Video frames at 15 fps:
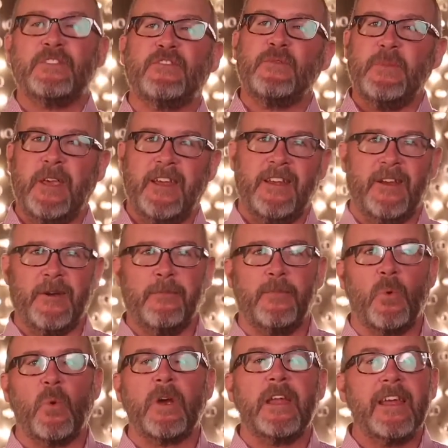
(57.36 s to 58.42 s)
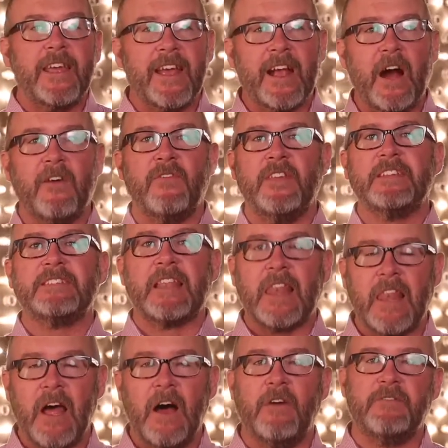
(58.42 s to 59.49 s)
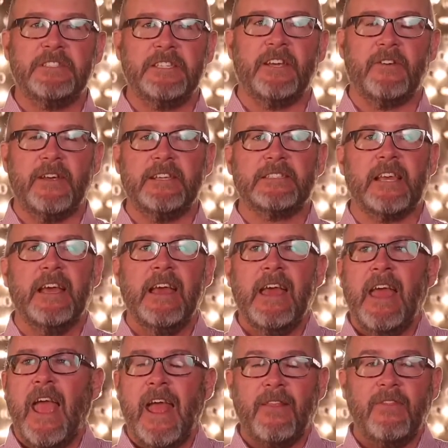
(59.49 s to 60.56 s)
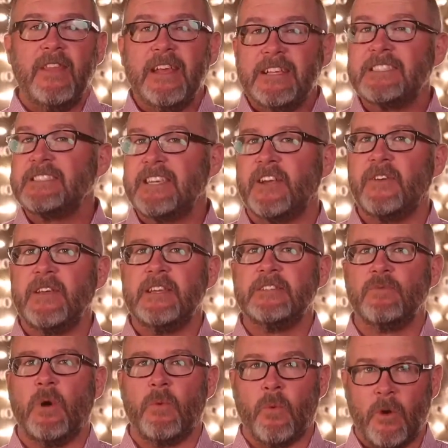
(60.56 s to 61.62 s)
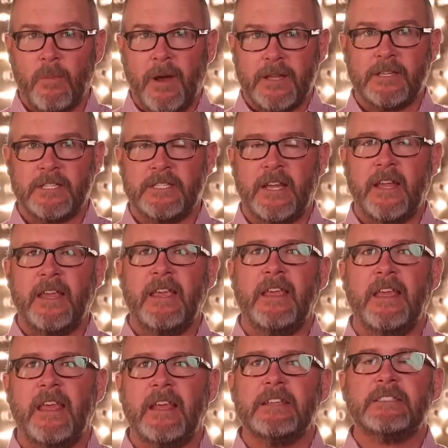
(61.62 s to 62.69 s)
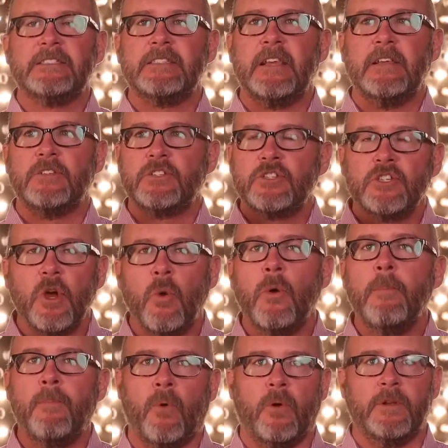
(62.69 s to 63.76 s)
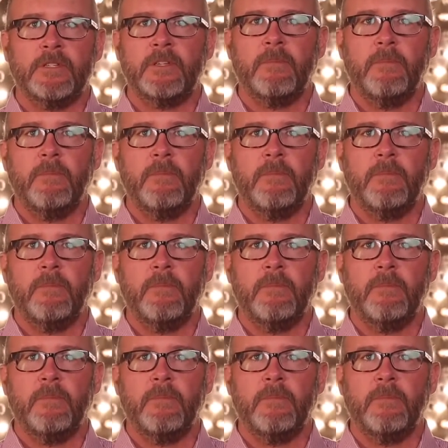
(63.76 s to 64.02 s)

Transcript: for being here. We're going to kick off this love series. And this series, what we're about to study, is so important to